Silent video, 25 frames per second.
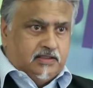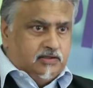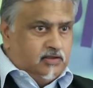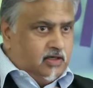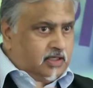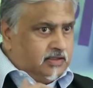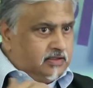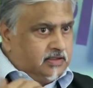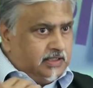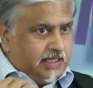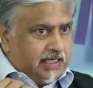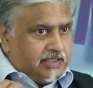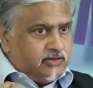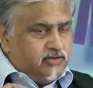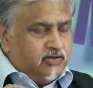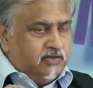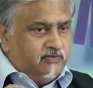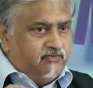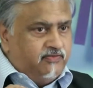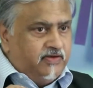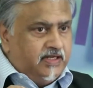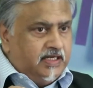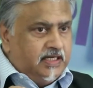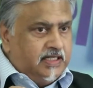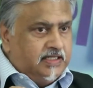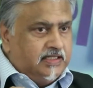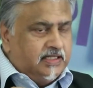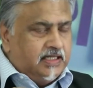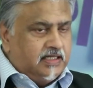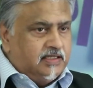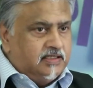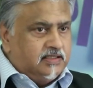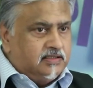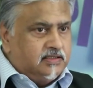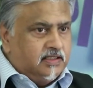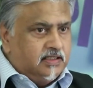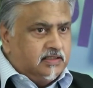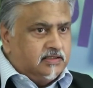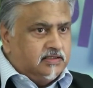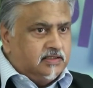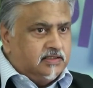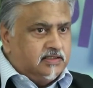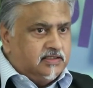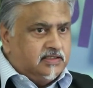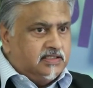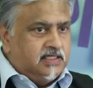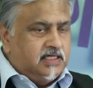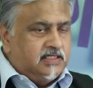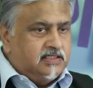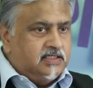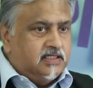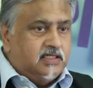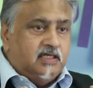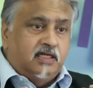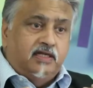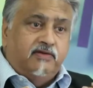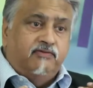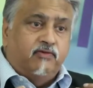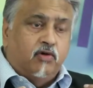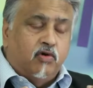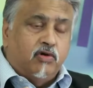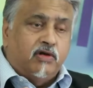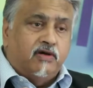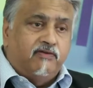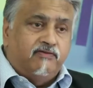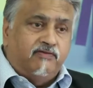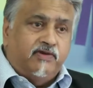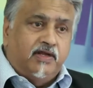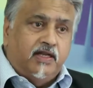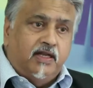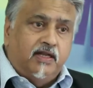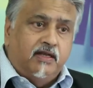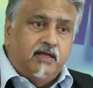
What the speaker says: not the actual feeling that it says it'll evoke a feeling.